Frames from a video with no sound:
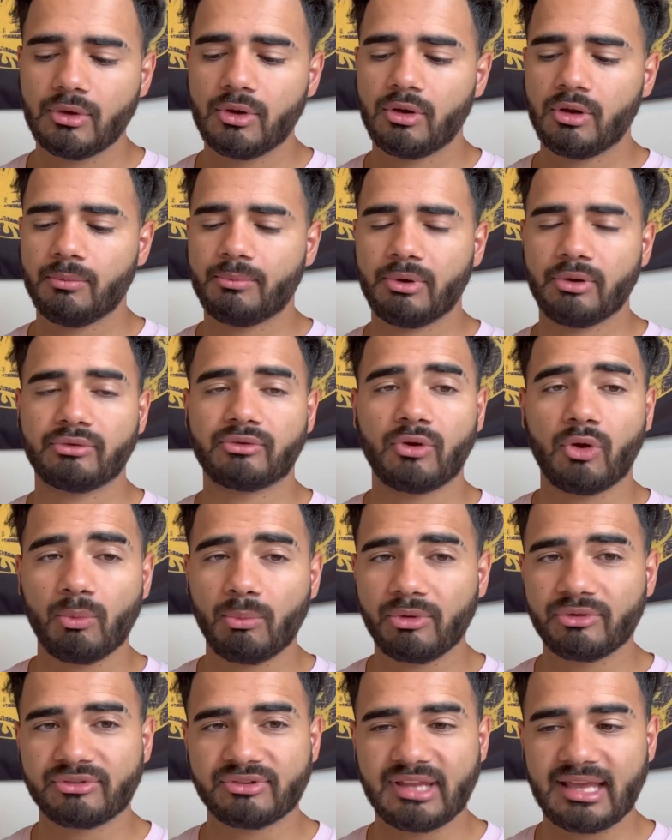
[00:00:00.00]
We post
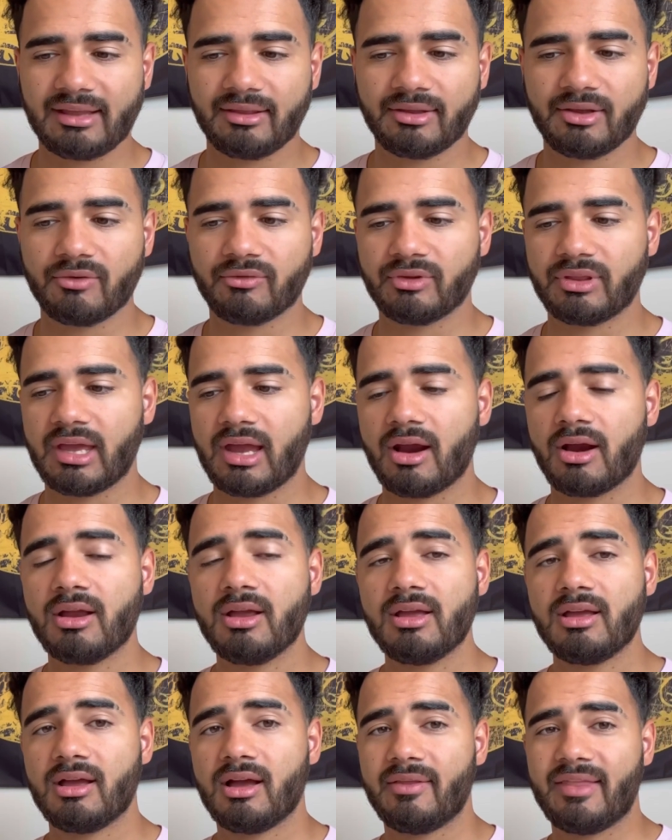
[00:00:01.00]
almost daily over there.
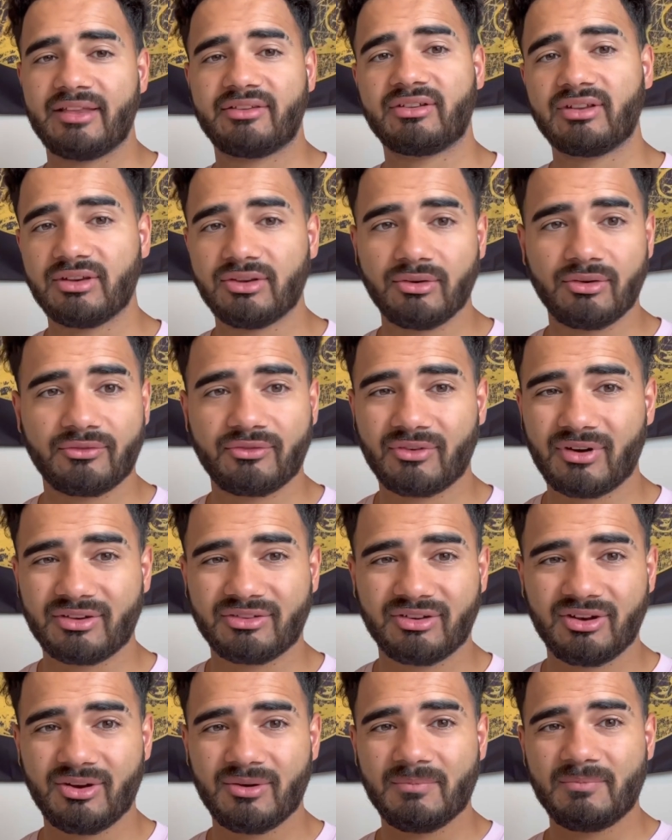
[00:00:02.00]
That's going to do it for us
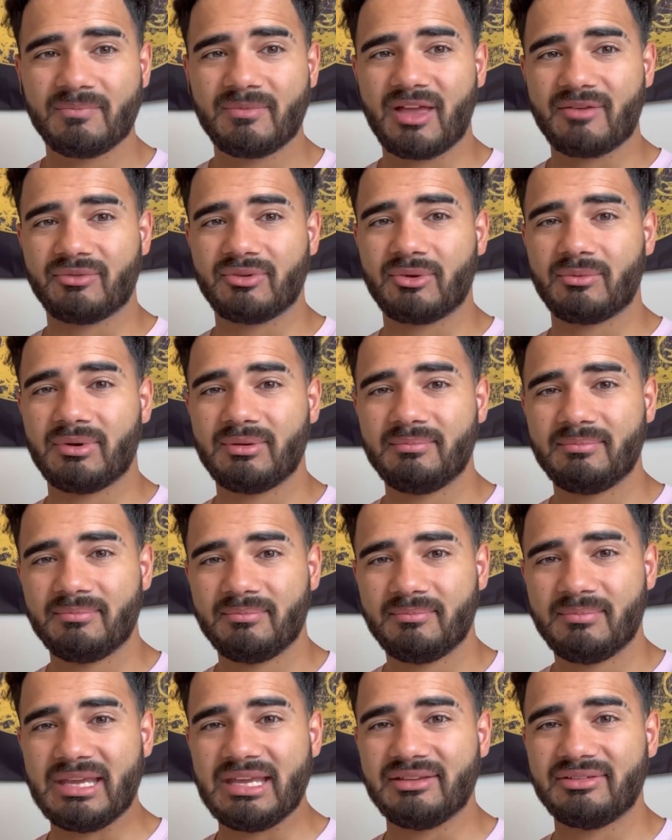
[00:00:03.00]
here. Have a good one.
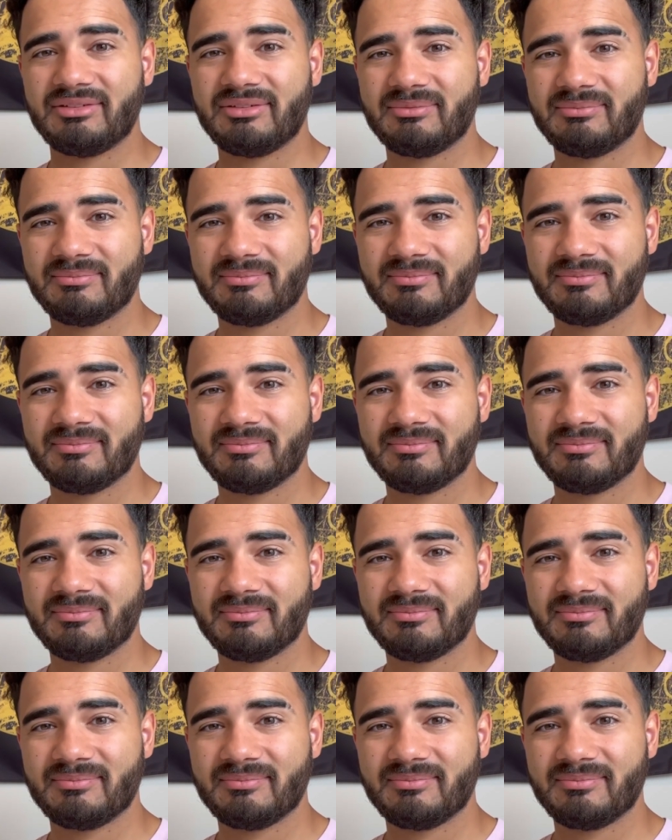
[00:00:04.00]
Peace.